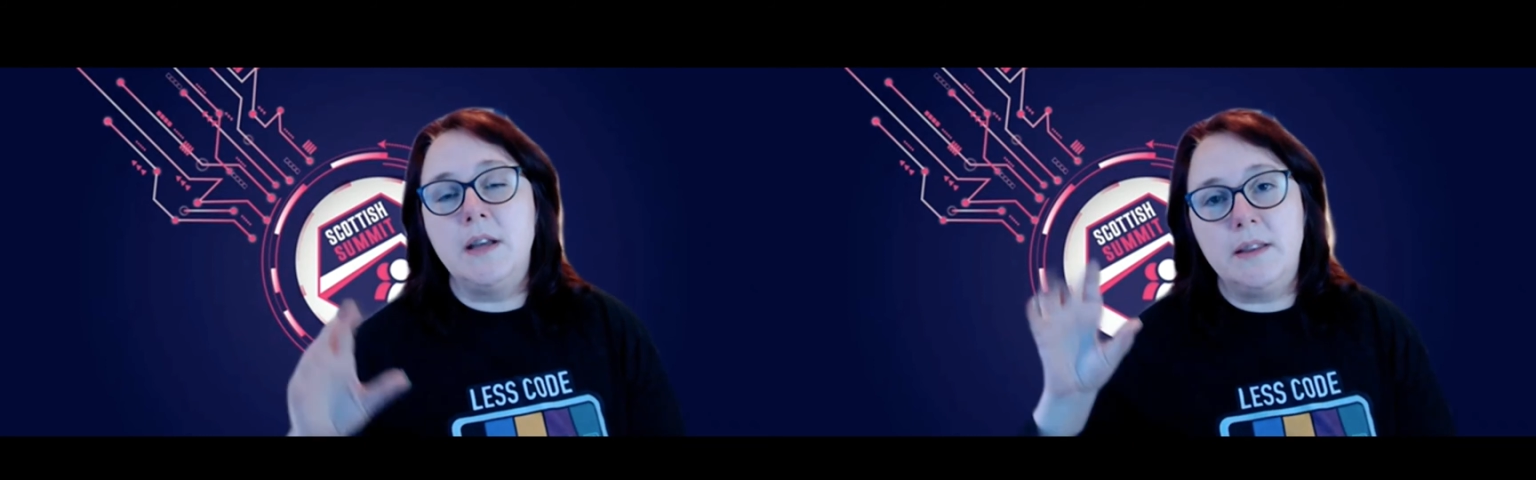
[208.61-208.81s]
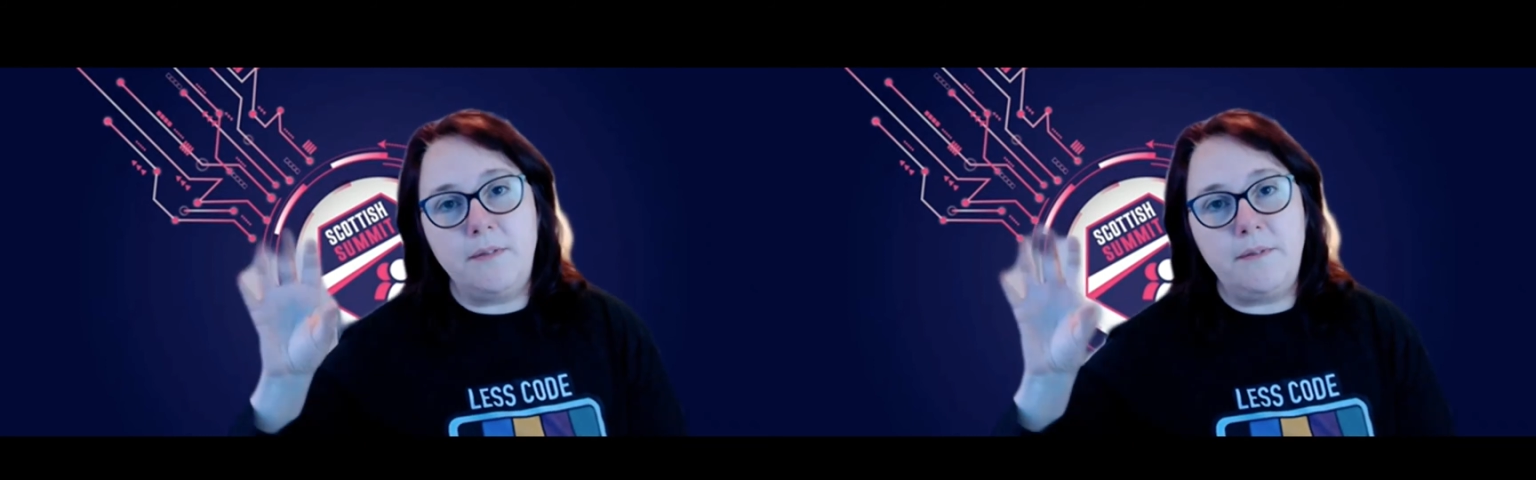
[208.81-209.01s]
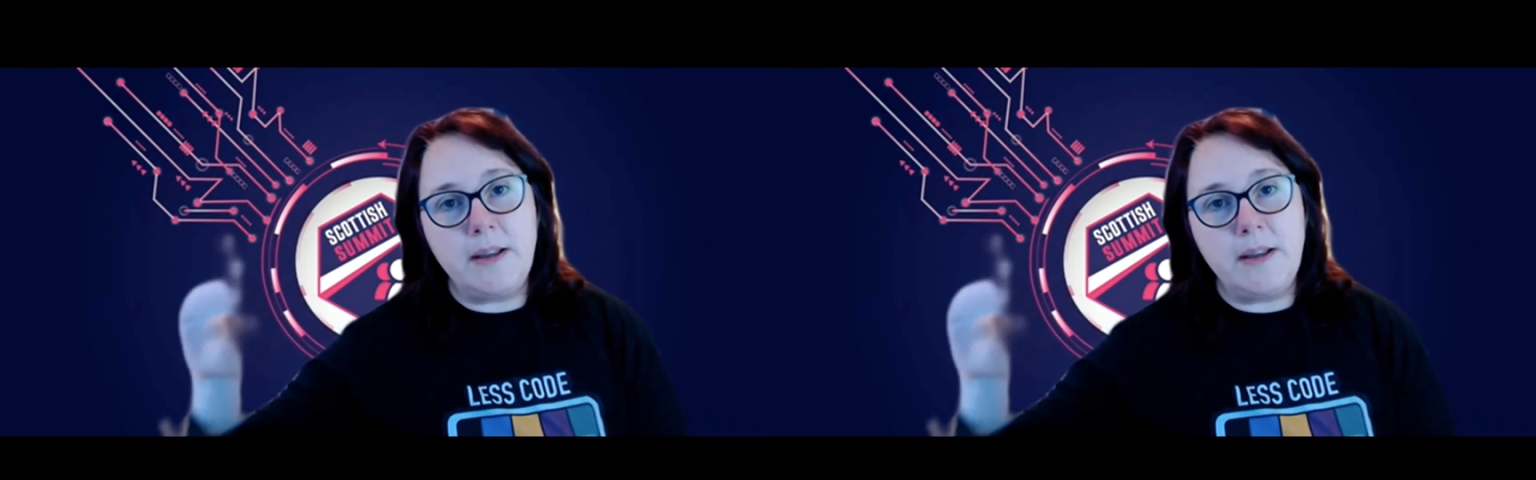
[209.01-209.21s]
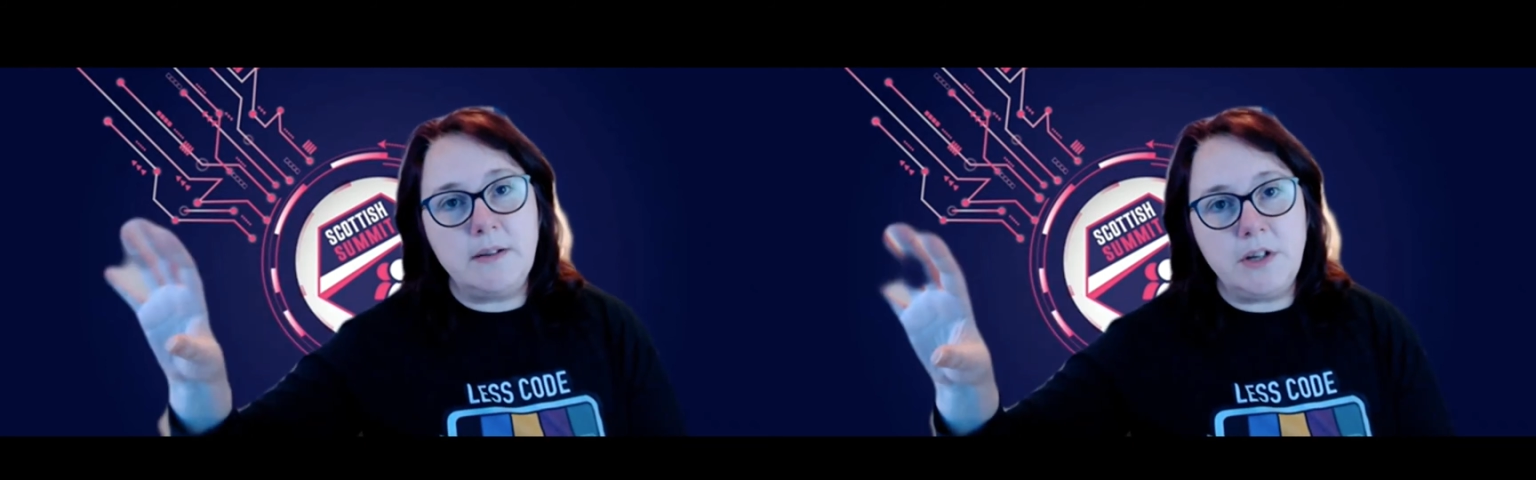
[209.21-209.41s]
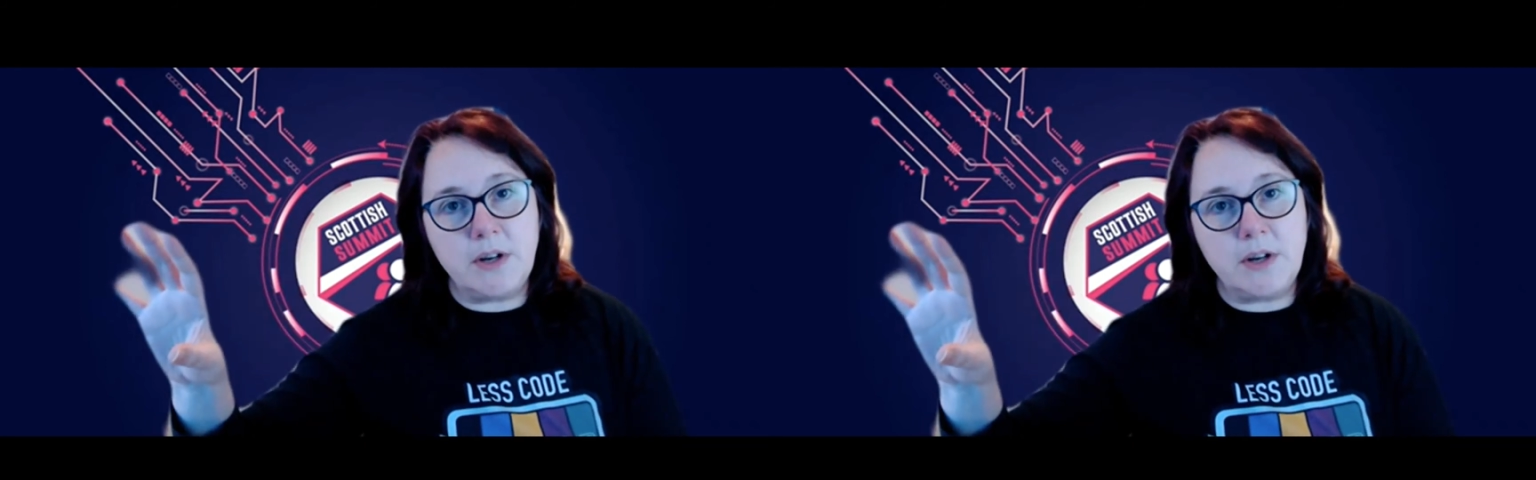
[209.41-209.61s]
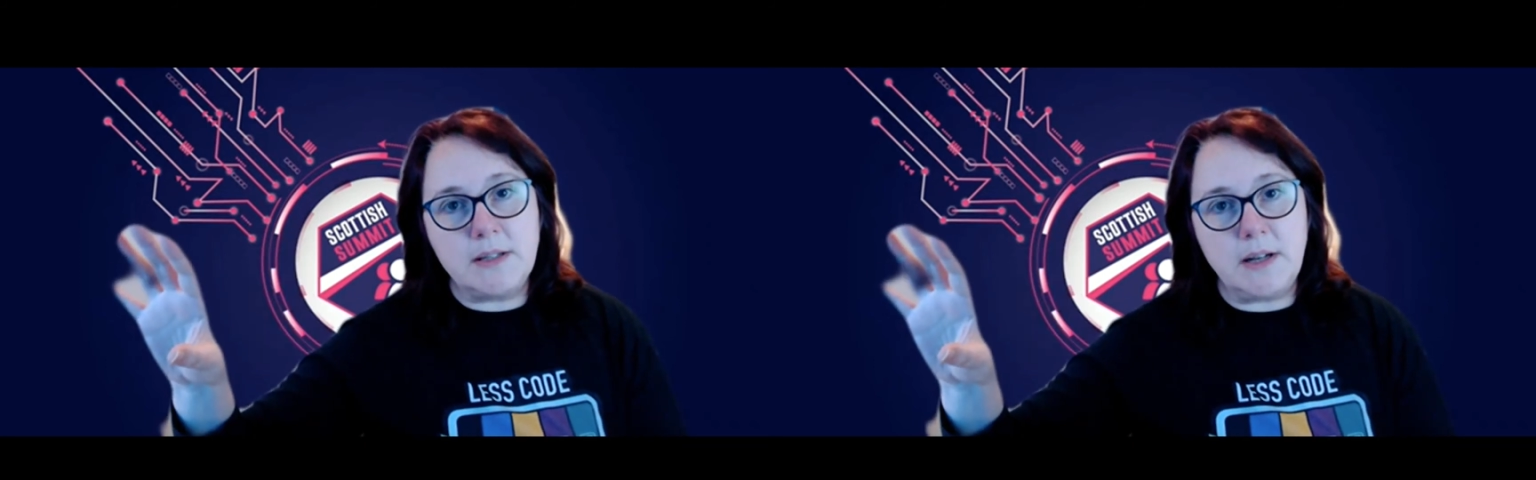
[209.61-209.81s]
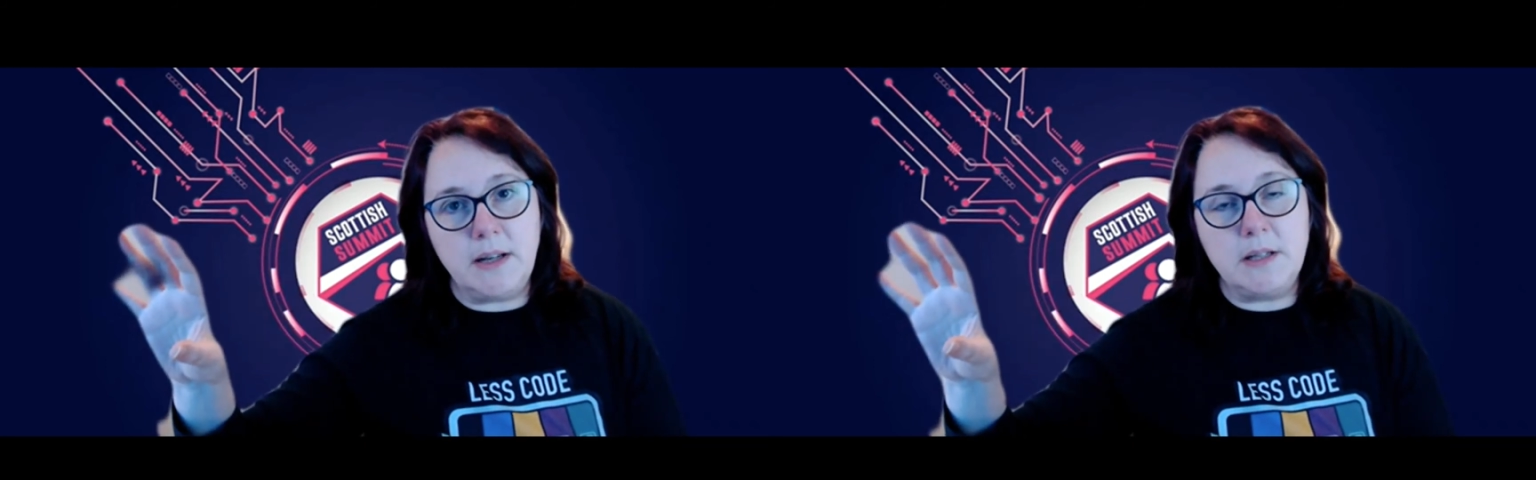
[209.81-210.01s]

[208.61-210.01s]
that effectively translate